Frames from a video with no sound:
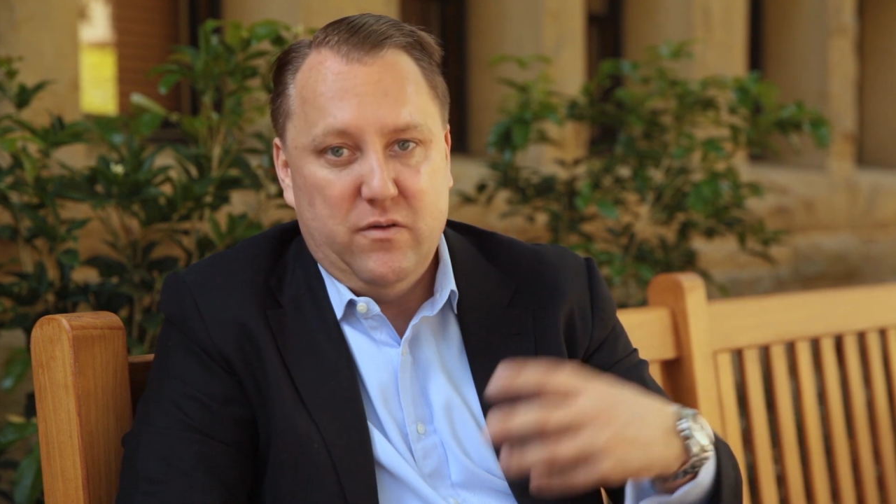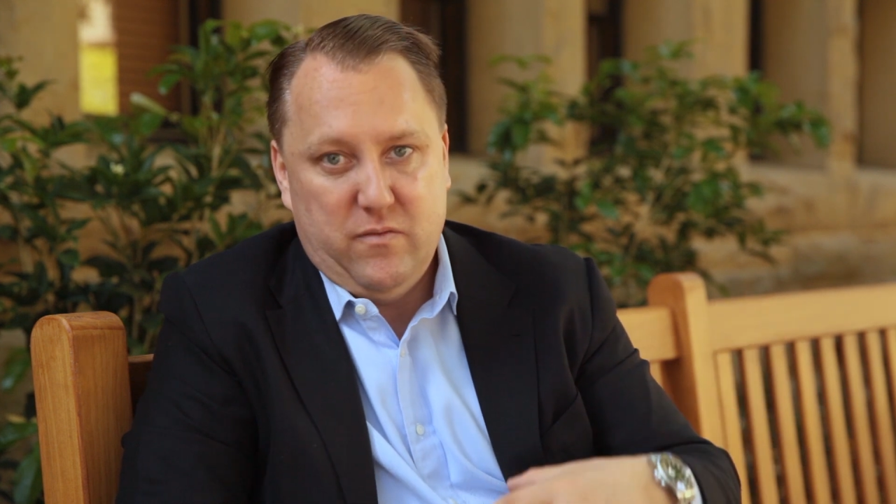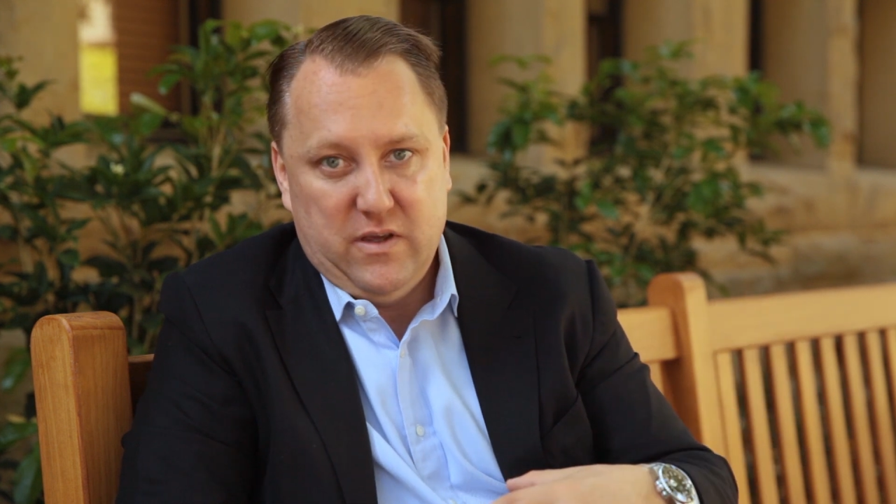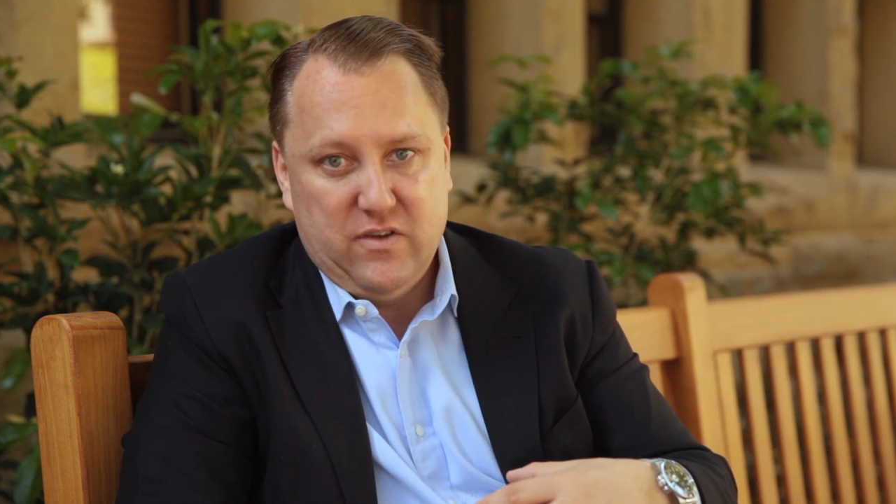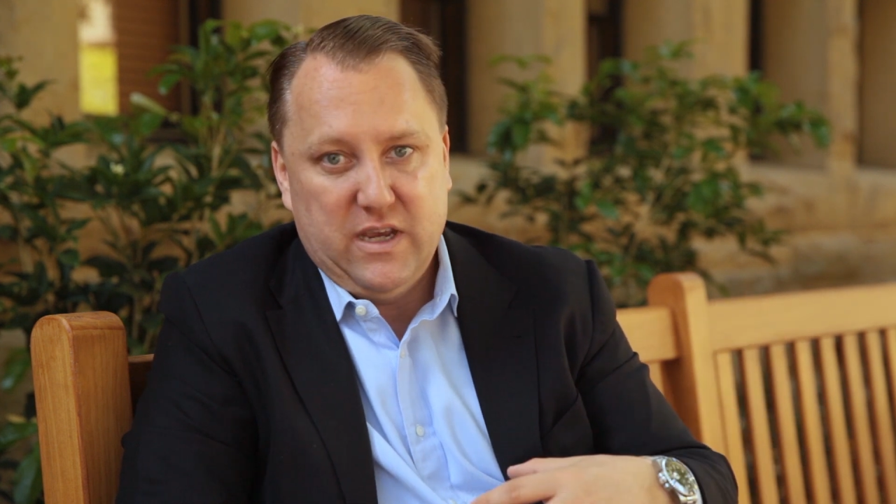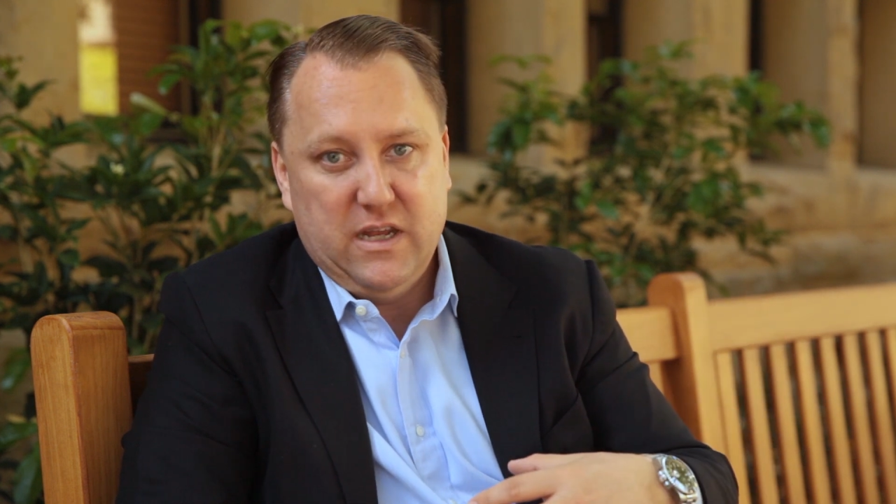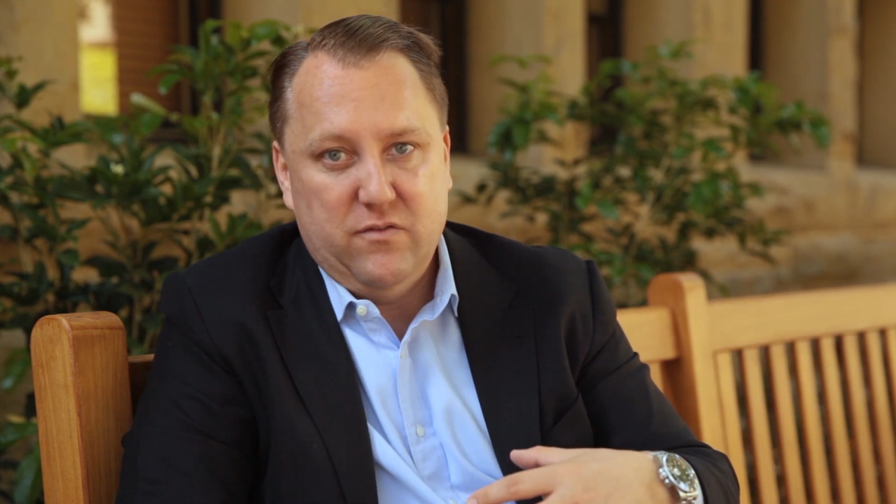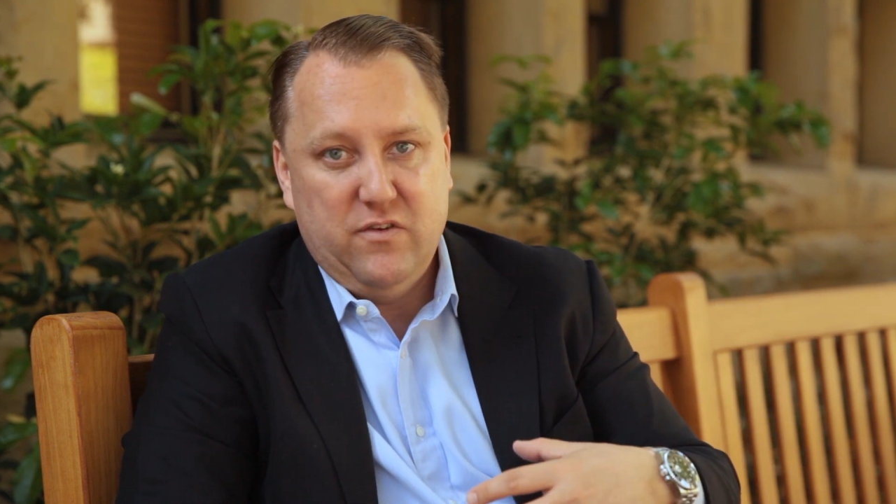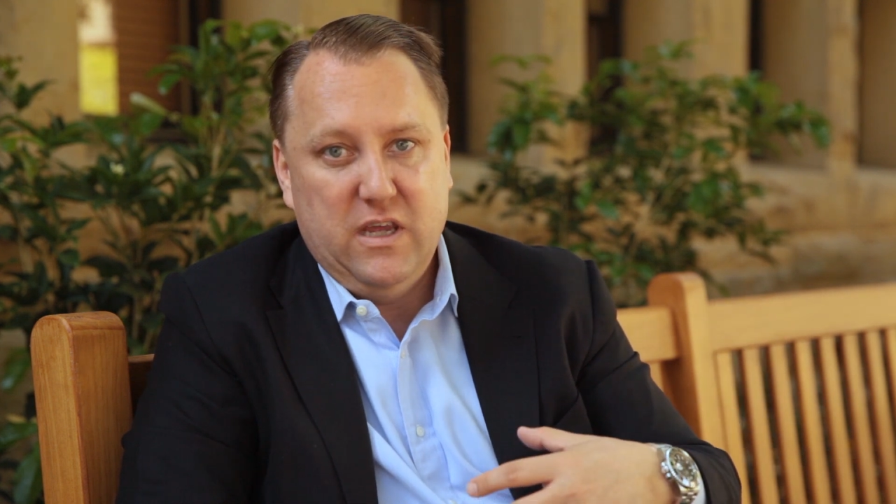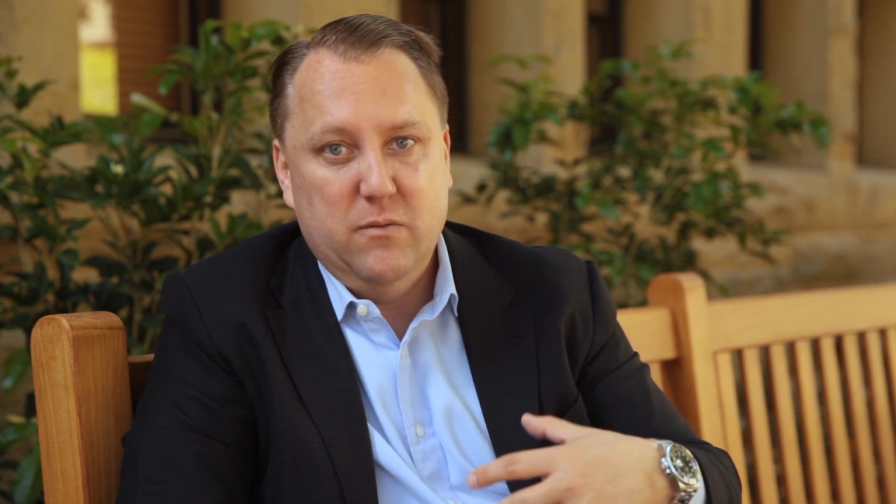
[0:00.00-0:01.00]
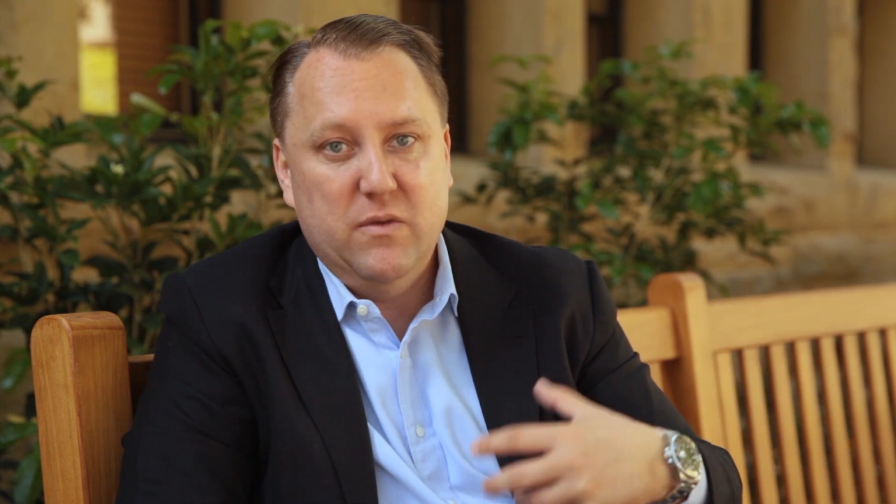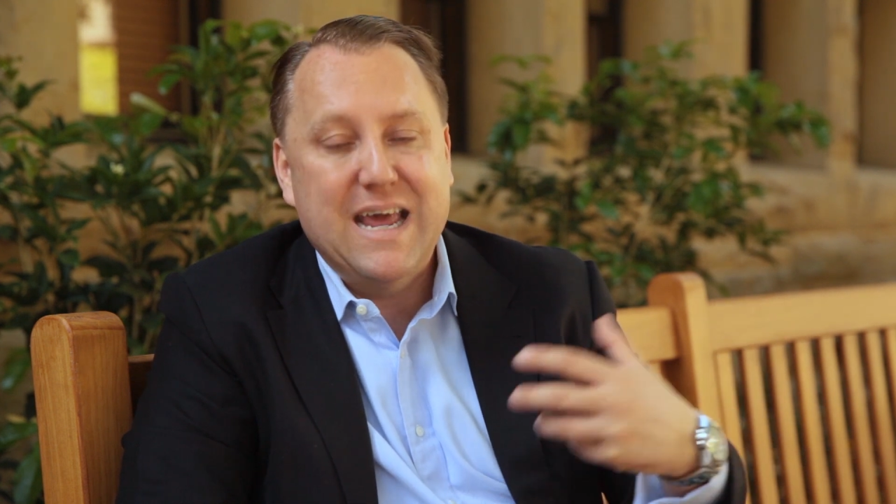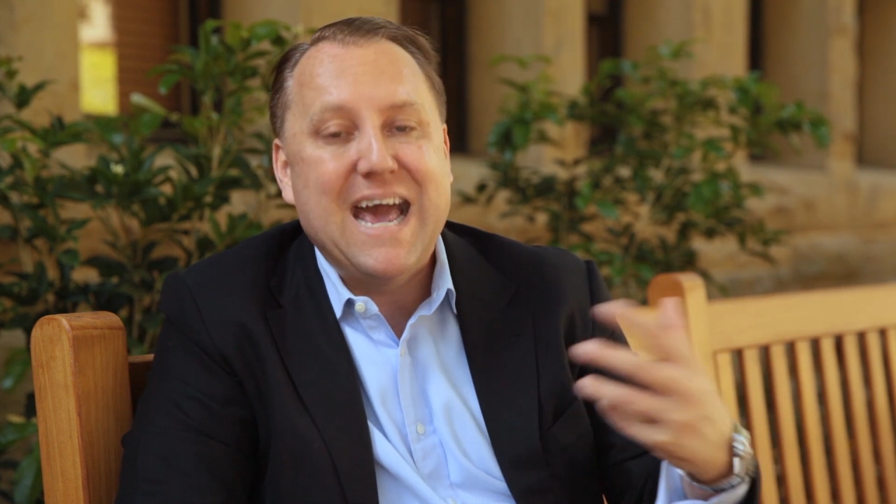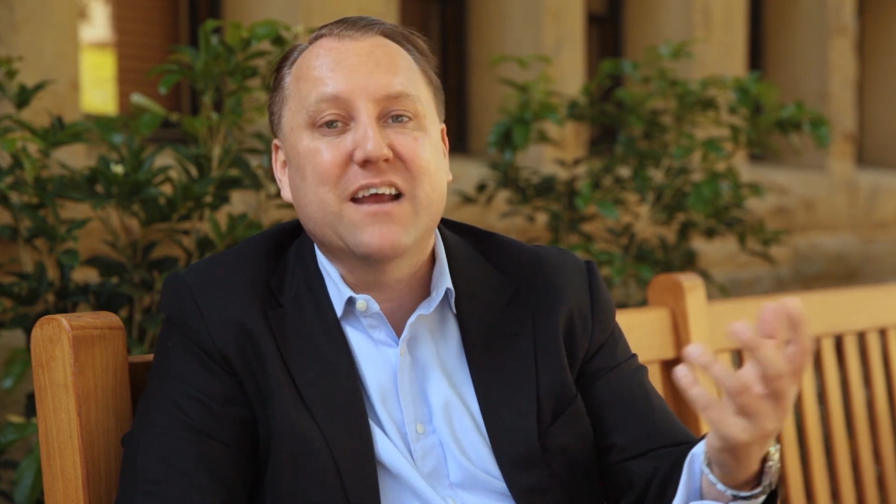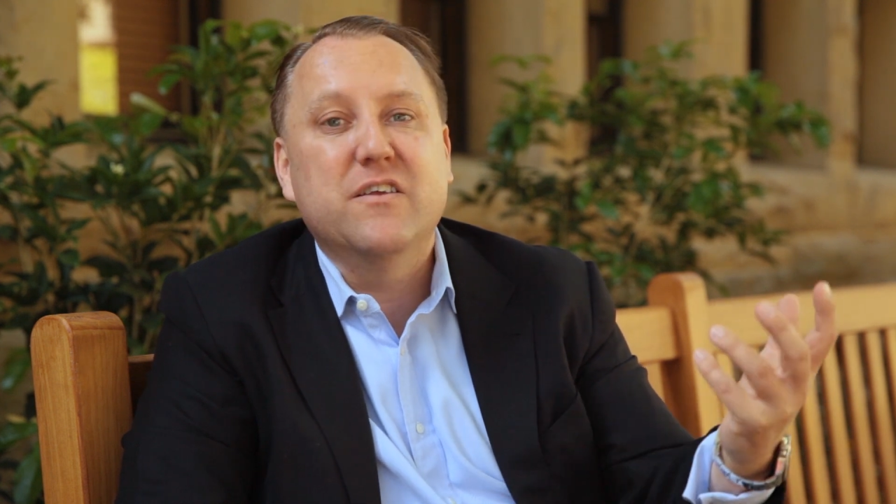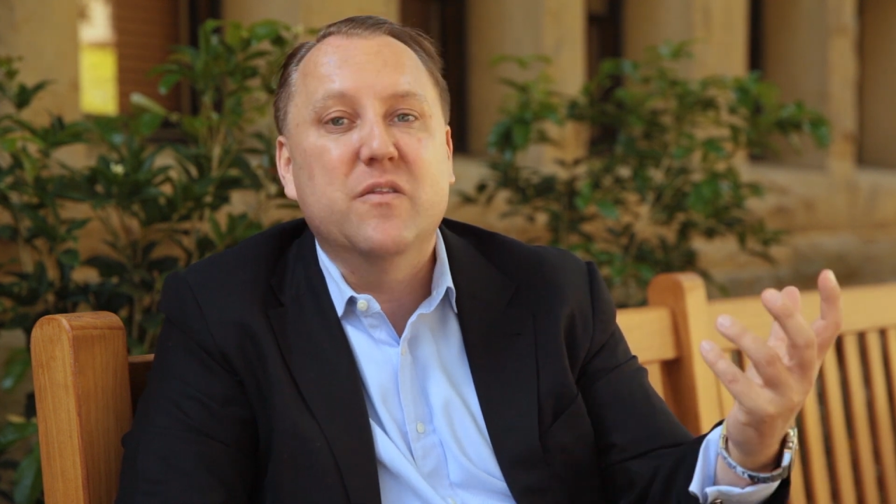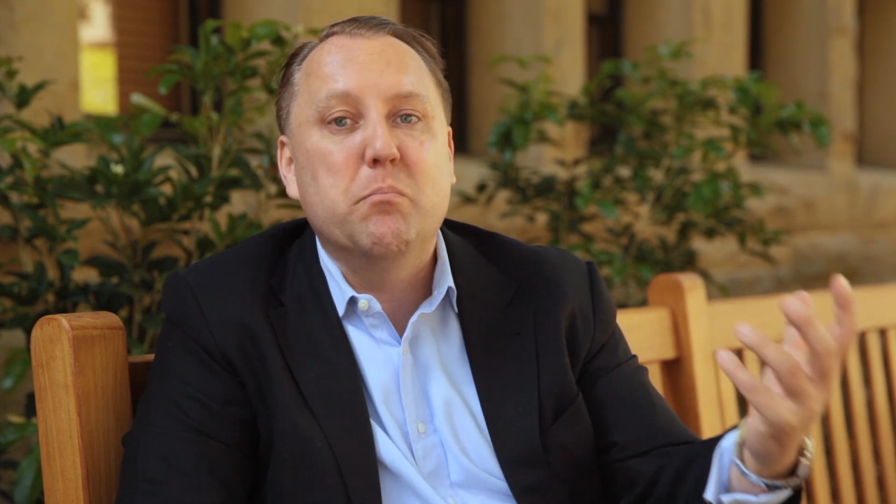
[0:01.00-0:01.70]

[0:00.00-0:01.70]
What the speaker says: executive team and act in the